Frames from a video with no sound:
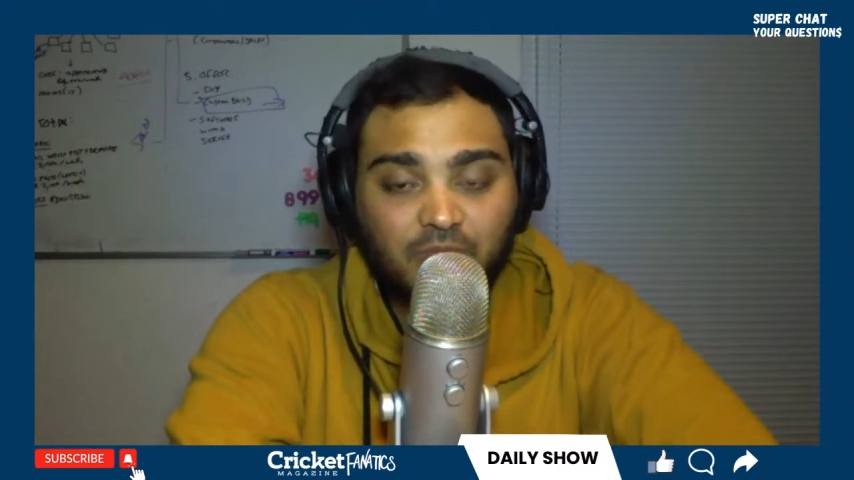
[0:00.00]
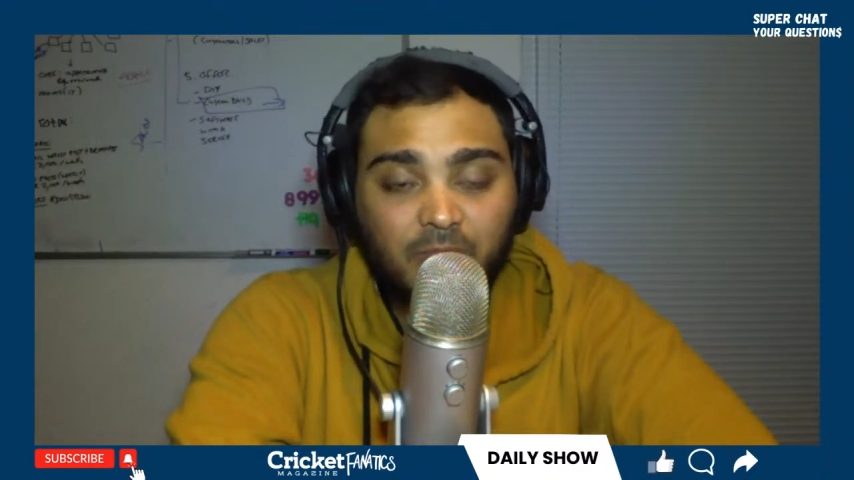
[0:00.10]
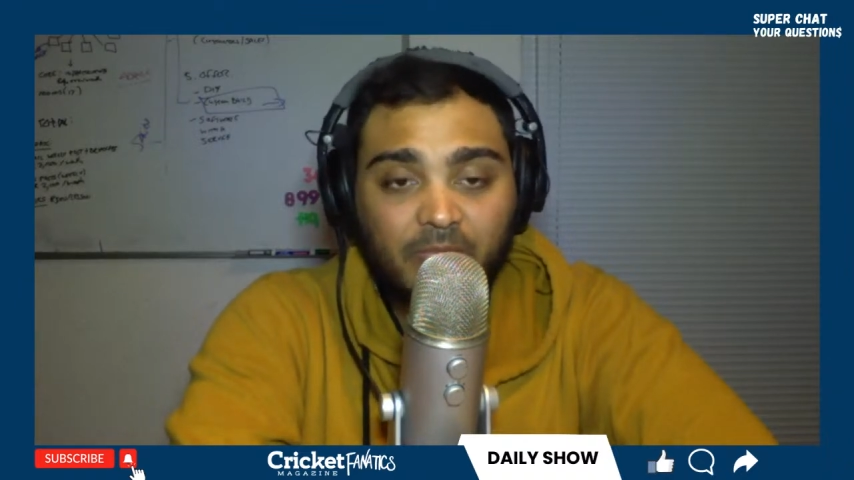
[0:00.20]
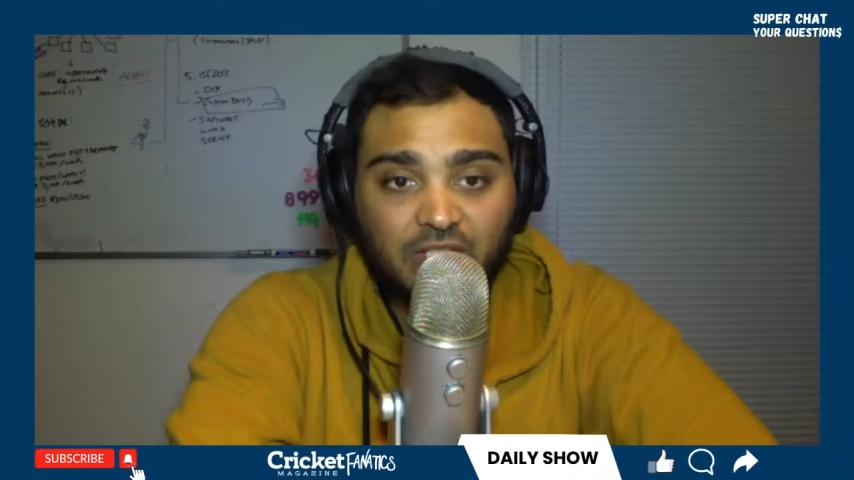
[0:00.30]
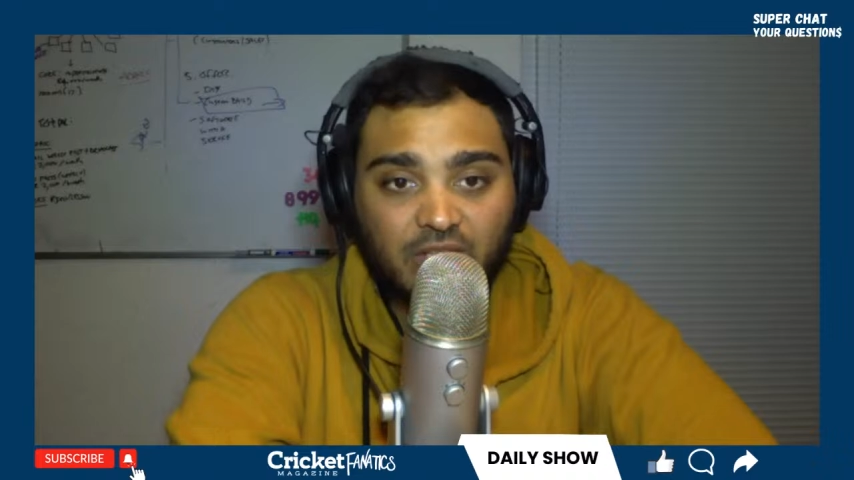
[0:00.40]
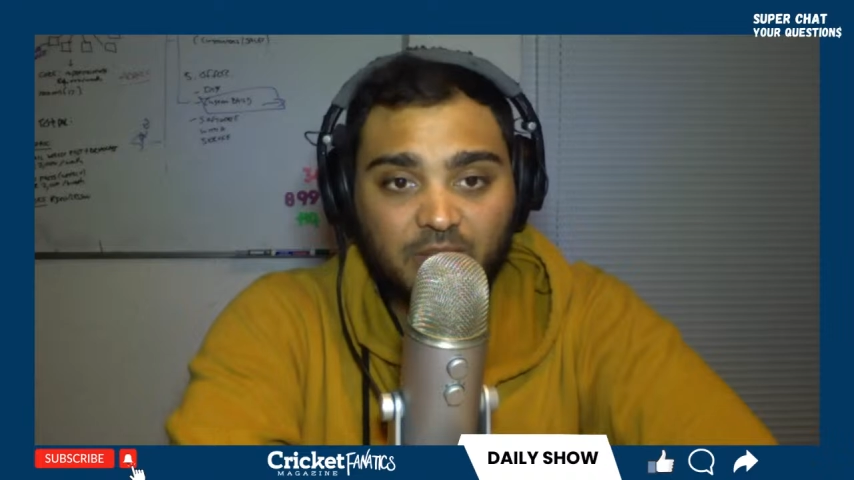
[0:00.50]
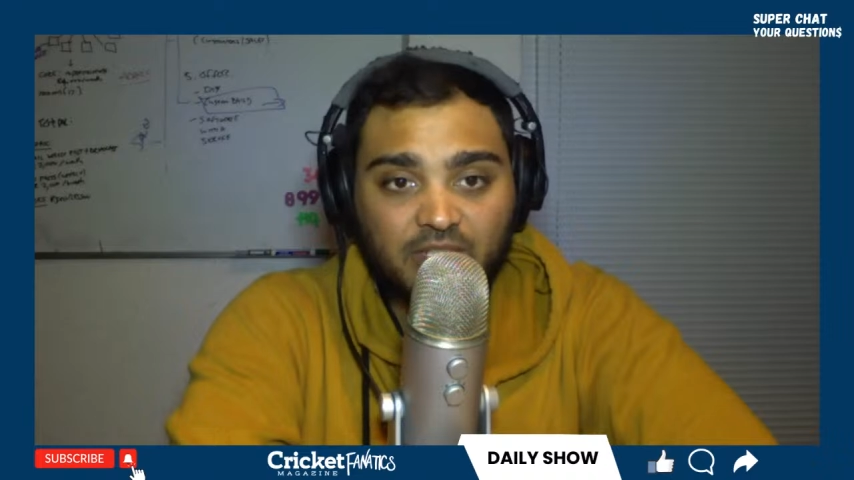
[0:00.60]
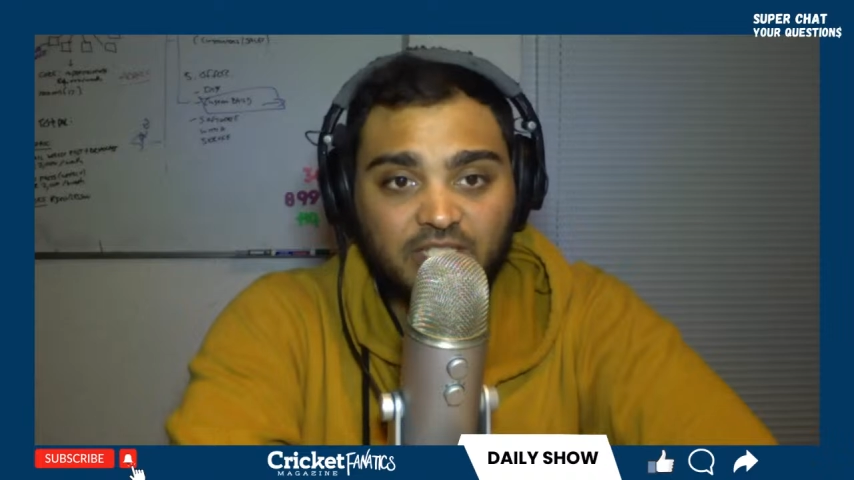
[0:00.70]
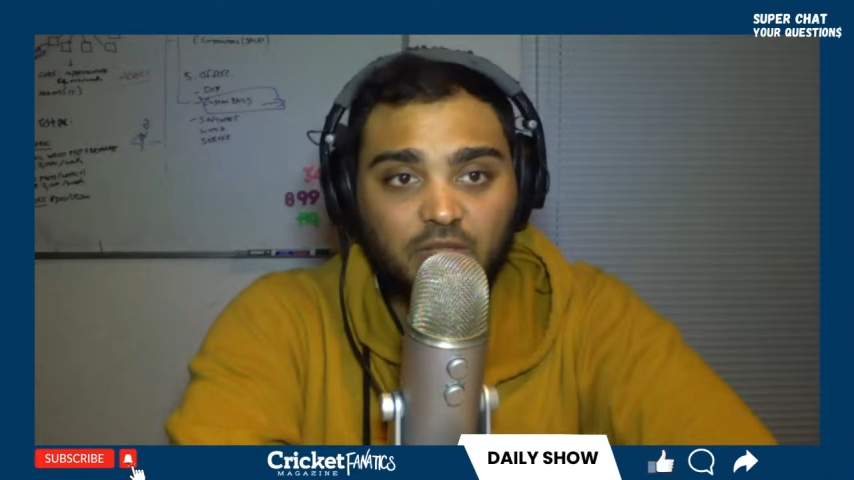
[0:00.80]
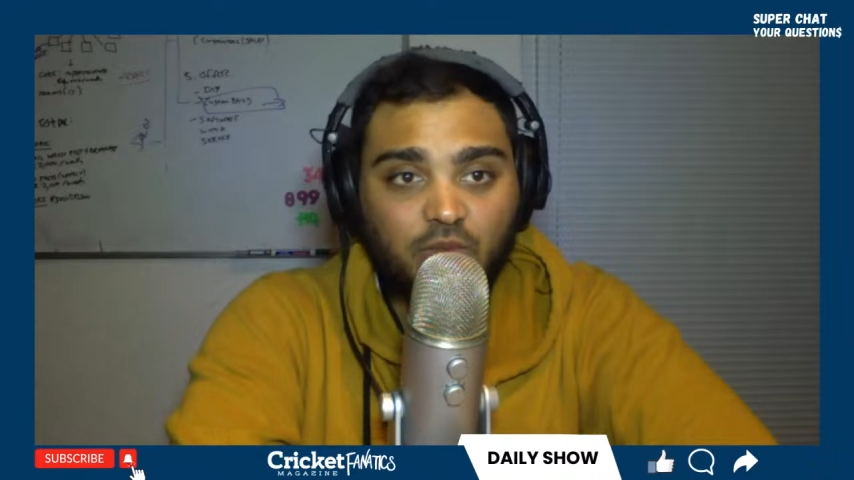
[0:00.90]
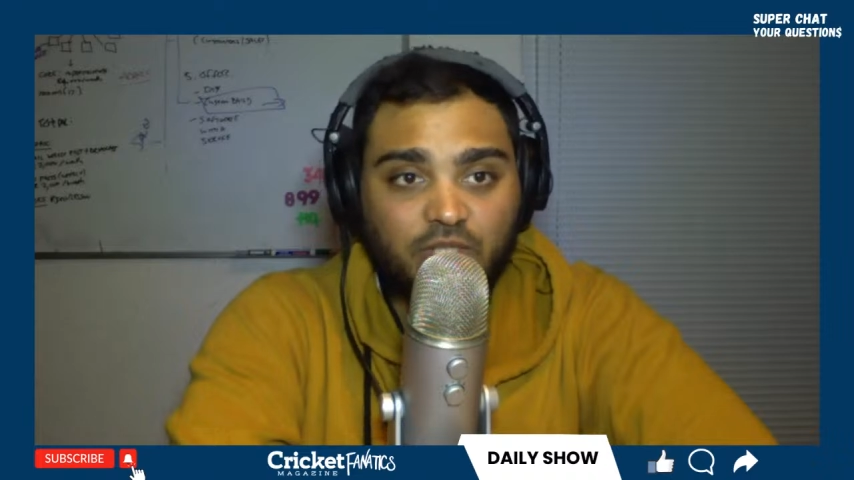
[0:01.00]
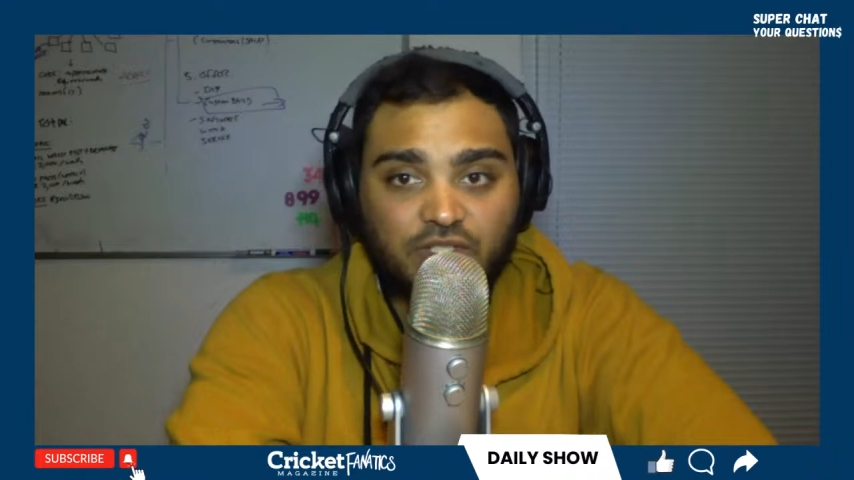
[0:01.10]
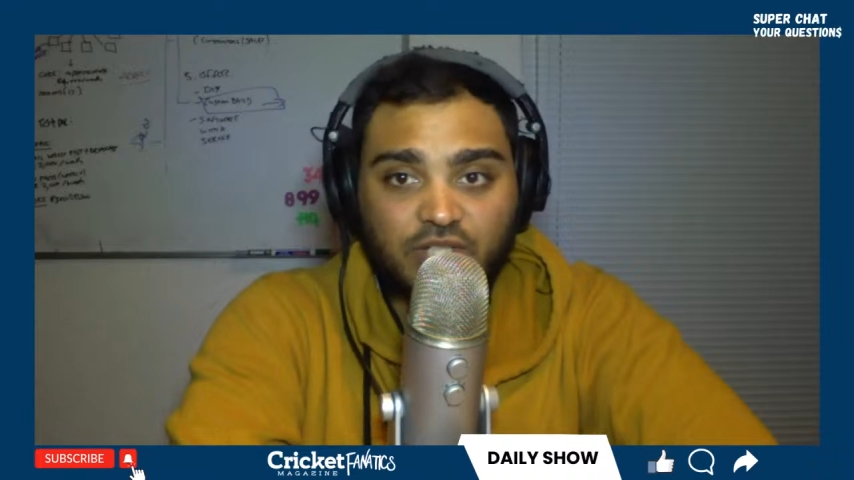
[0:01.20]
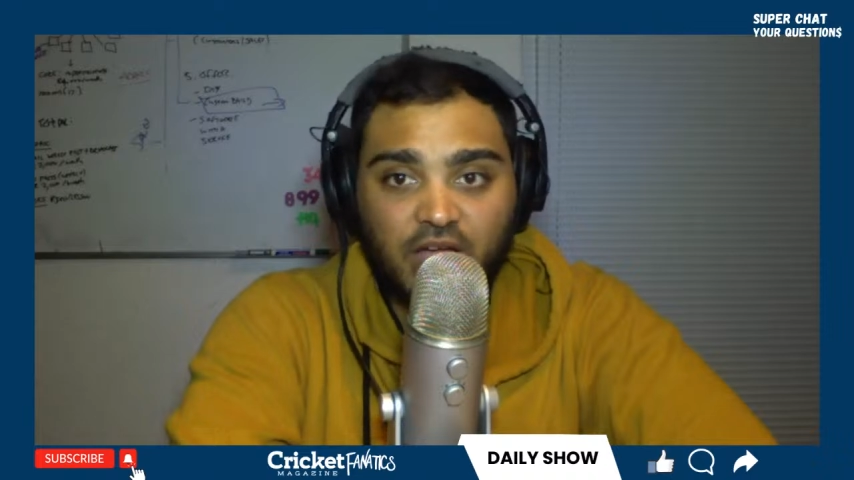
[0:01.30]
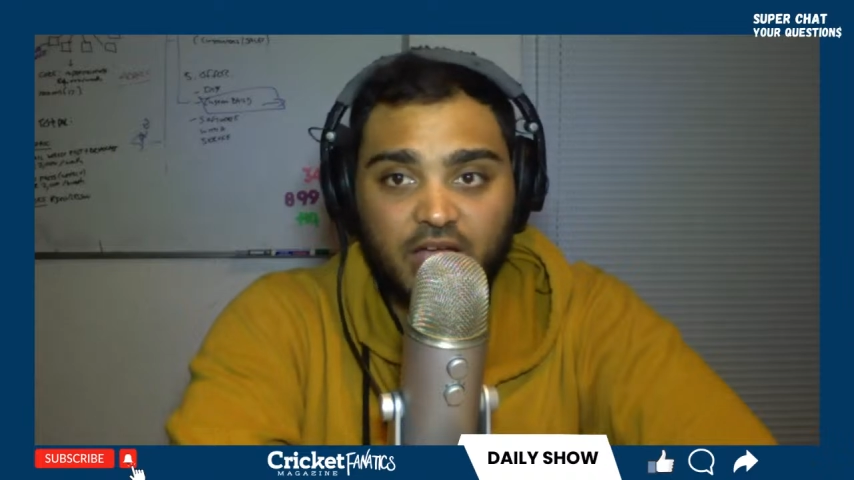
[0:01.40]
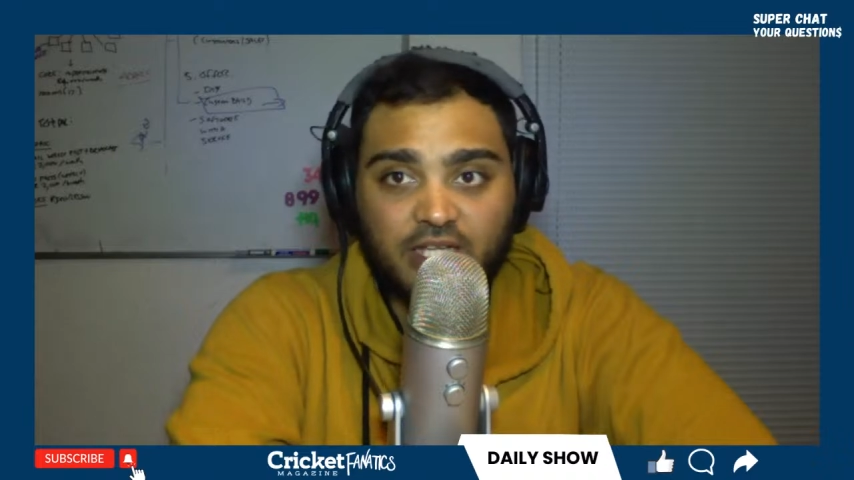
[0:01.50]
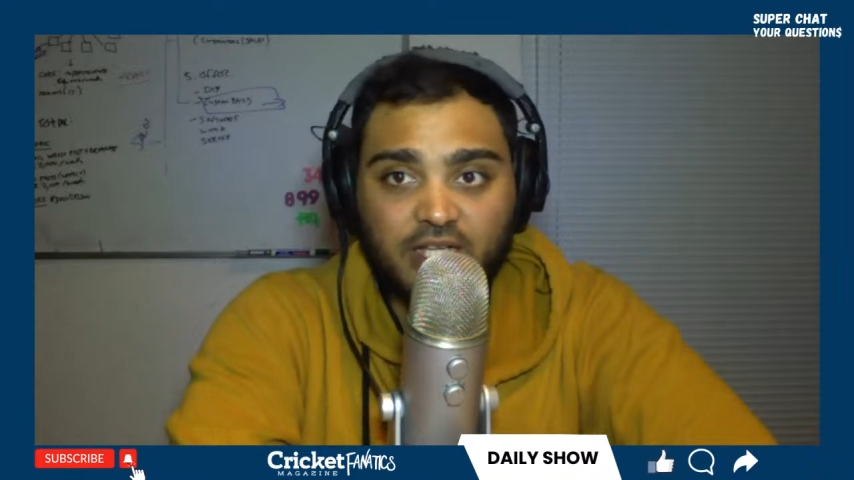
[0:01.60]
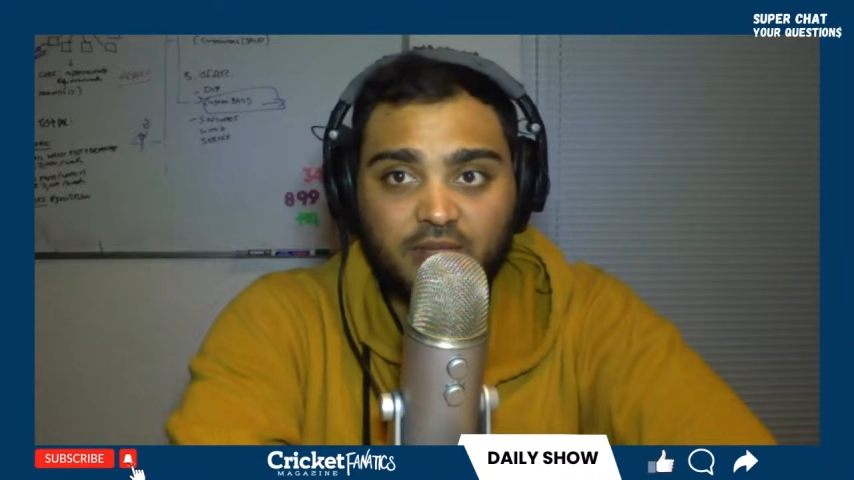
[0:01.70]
So I'm going to see which guys I can